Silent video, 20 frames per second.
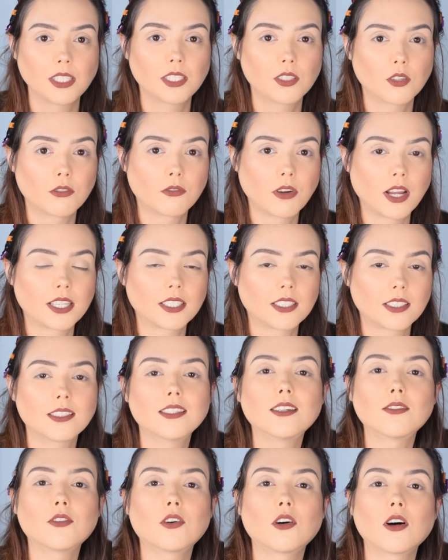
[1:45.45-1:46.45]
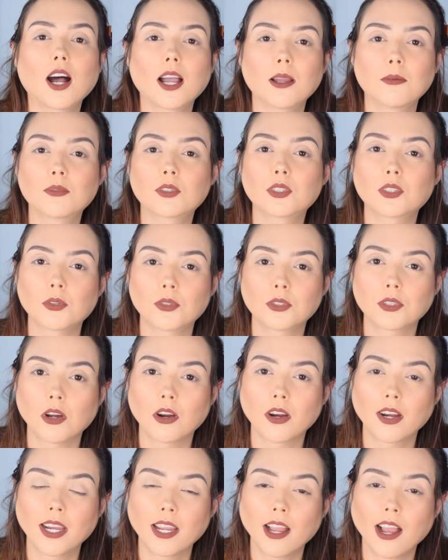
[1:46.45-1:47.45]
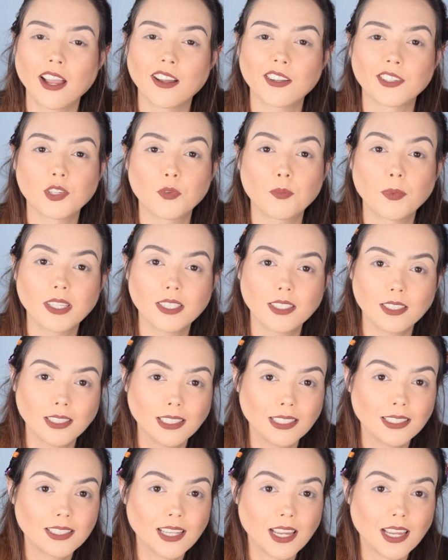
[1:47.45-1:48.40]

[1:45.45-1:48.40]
so if I sniffle, I'm so sorry. I also may sneeze.